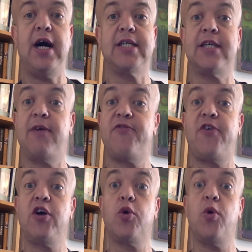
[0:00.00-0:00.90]
some
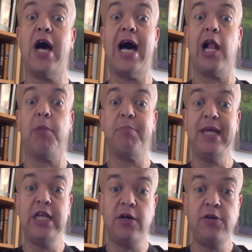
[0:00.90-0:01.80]
folk who were
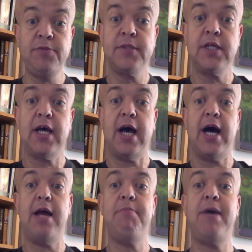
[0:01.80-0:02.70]
albino,
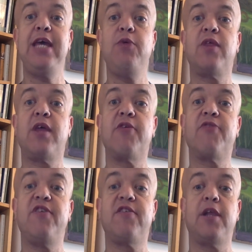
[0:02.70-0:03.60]
and many with other
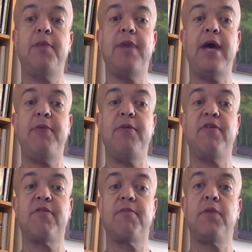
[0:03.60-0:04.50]
physical impairments.